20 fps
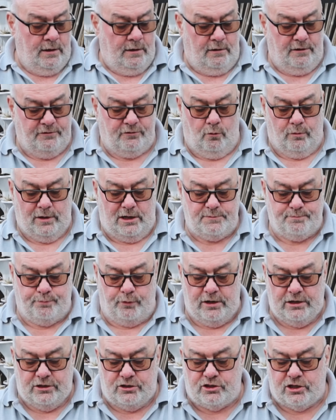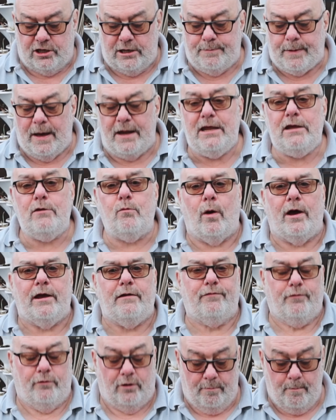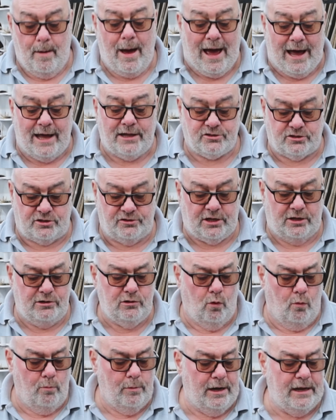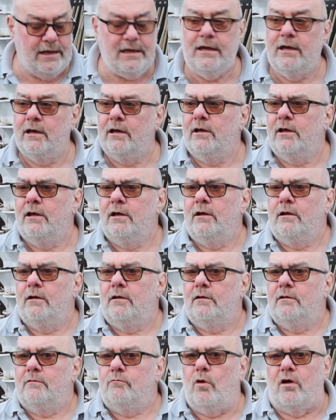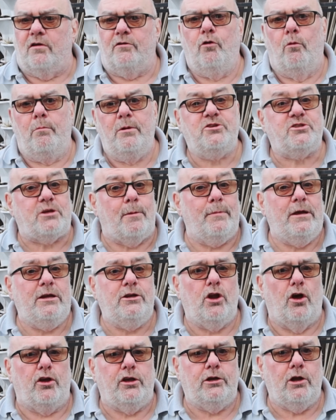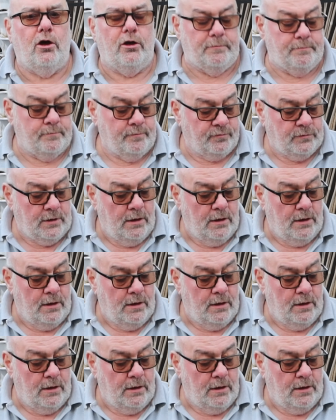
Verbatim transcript: I thought well, that's pretty cheap anyway for a mat because they're normally, well, normally seventeen ninety nine.